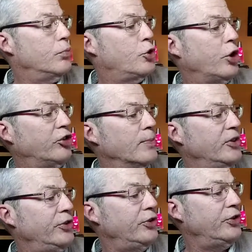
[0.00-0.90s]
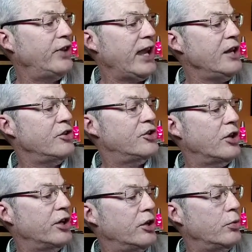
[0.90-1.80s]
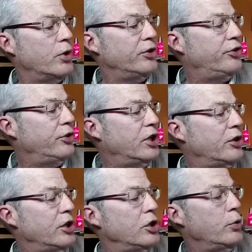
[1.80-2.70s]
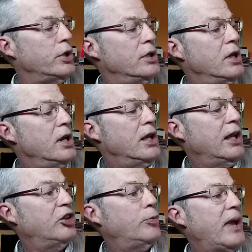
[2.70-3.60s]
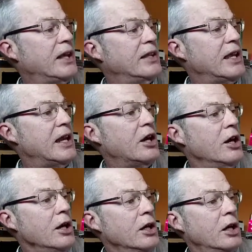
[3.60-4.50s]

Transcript: Christmas standards on here, the ones, you know, that you would expect to hear.